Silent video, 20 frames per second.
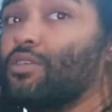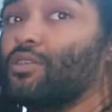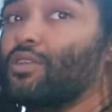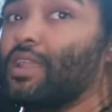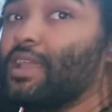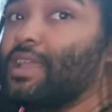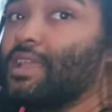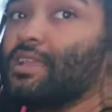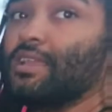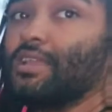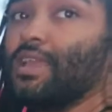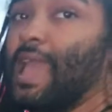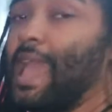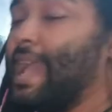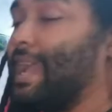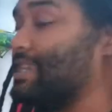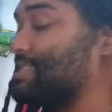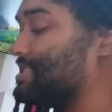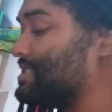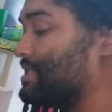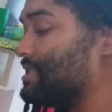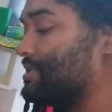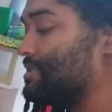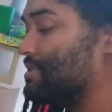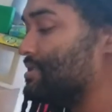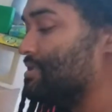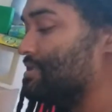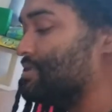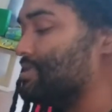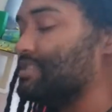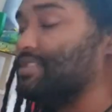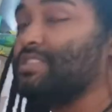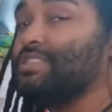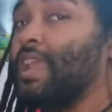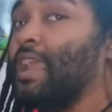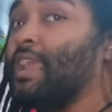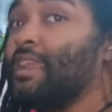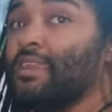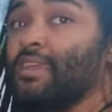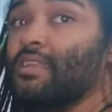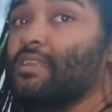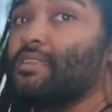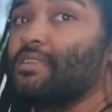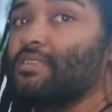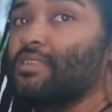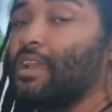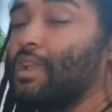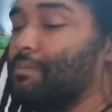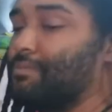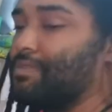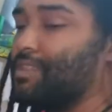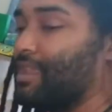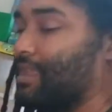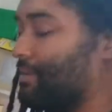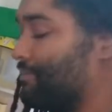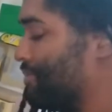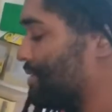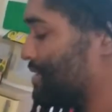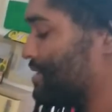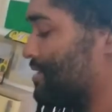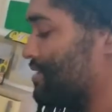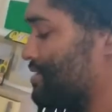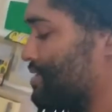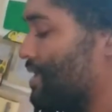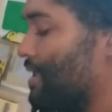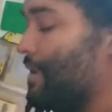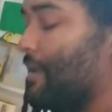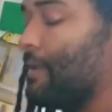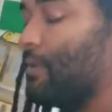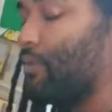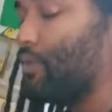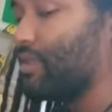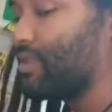like acid stain it type thing. But with